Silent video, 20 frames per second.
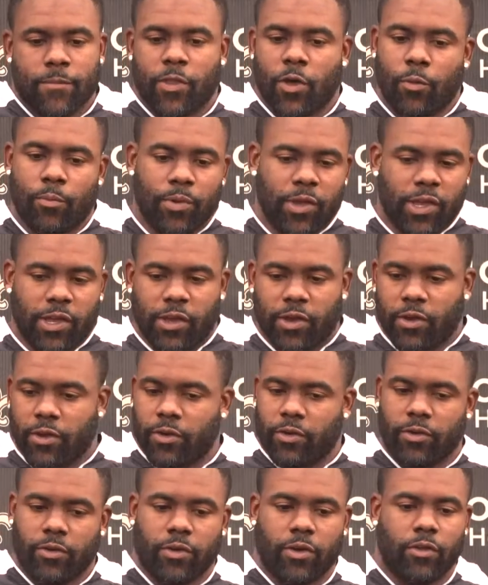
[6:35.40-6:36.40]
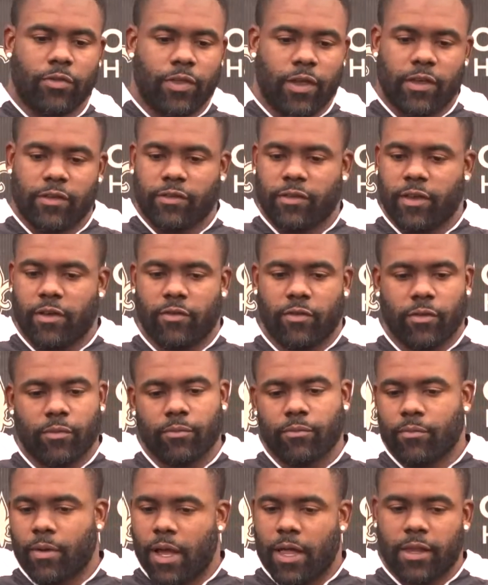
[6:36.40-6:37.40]
they'll be here, you know,
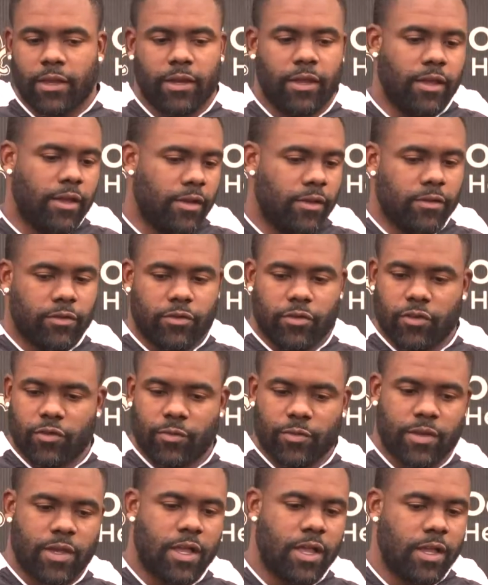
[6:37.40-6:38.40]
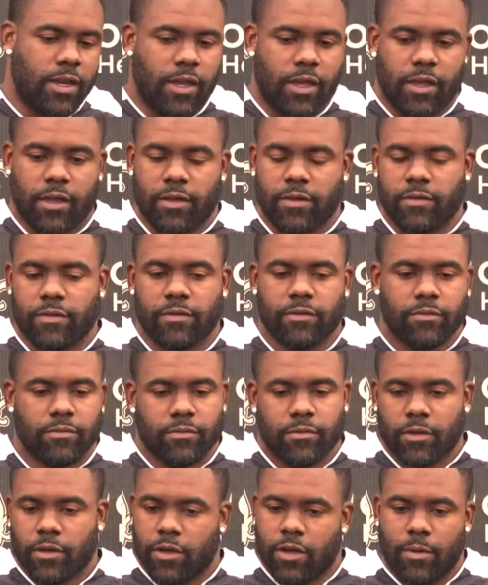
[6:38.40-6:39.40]
Thanksgiving, holidays, Christmas holidays,
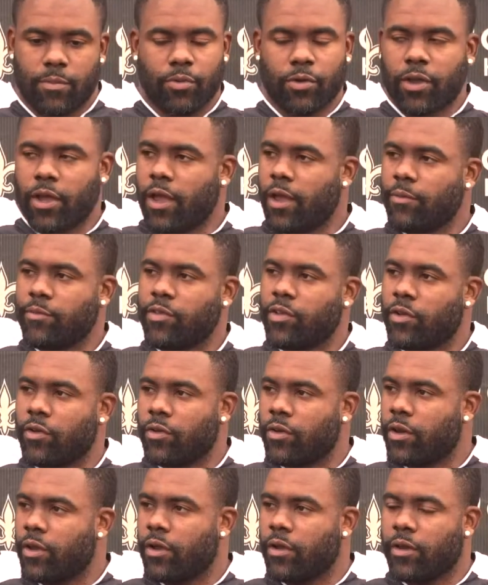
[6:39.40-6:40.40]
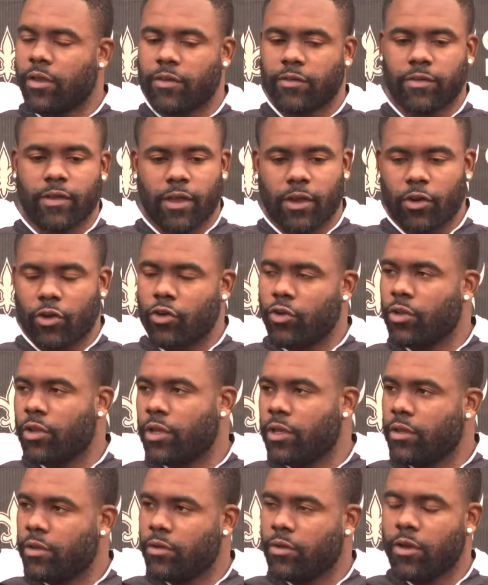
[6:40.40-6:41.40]
a couple games here and there that's like
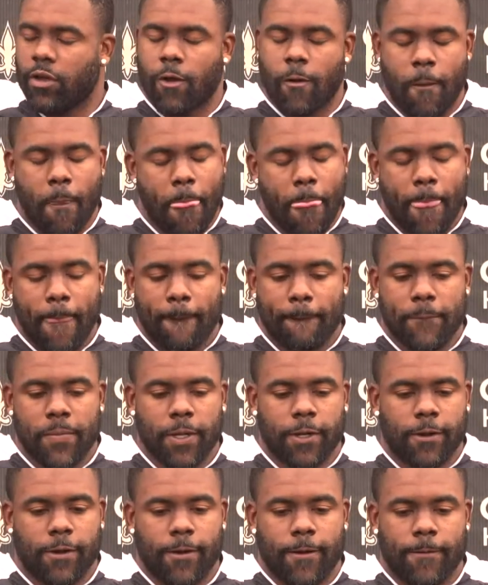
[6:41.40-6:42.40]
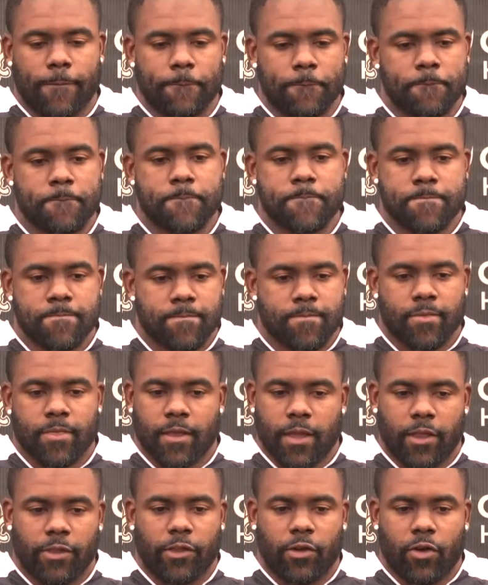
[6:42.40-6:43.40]
early, you know, but uh,
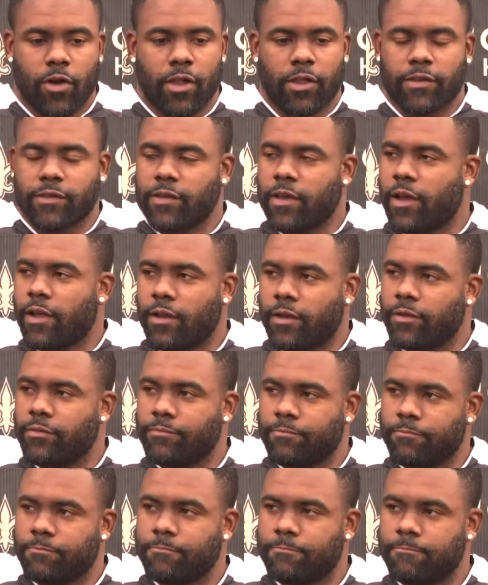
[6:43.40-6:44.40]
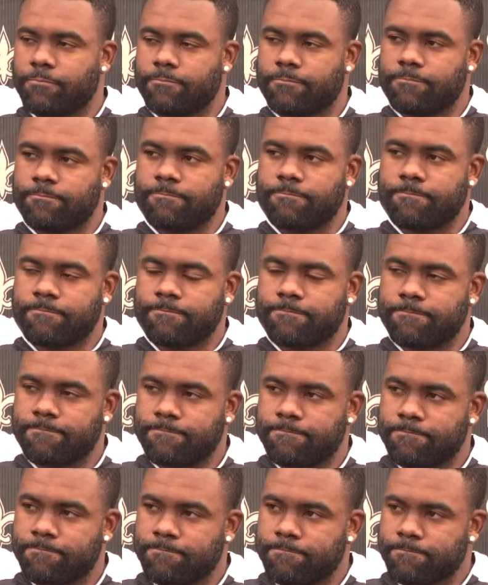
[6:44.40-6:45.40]
they're all excited. And there was a,
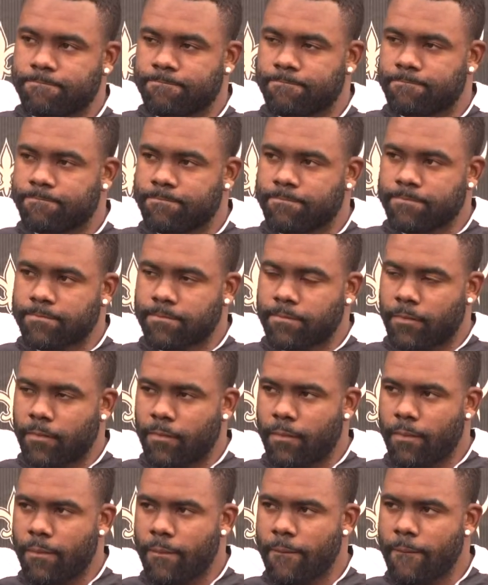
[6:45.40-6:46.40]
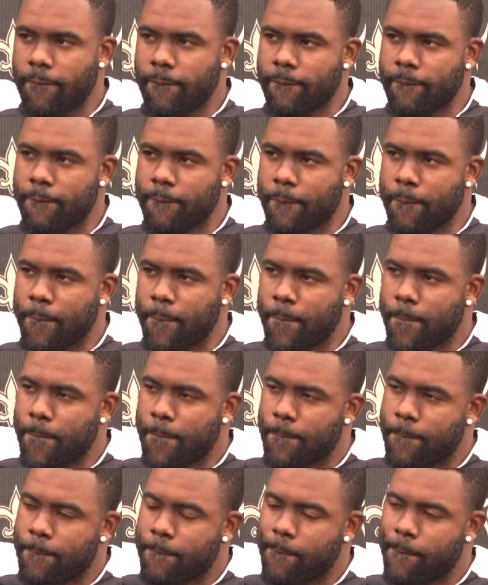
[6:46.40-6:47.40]
it was reported today that you signed an
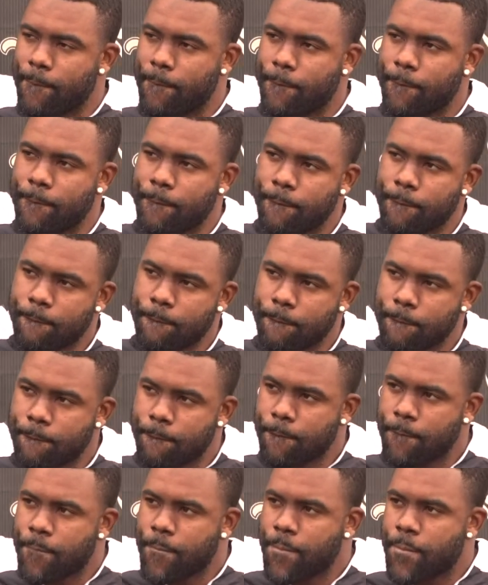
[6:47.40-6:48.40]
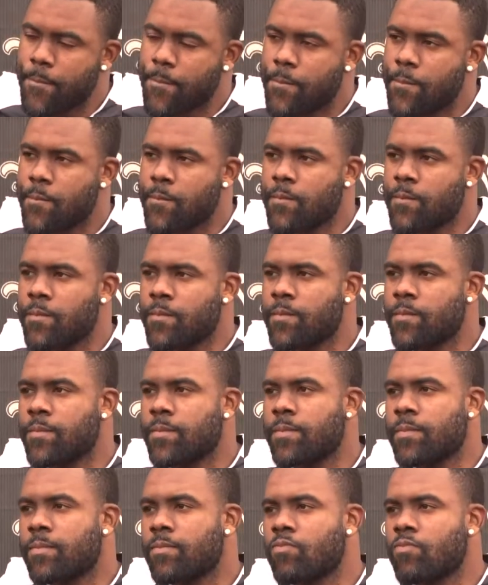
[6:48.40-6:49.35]
extension through next year. How much of that is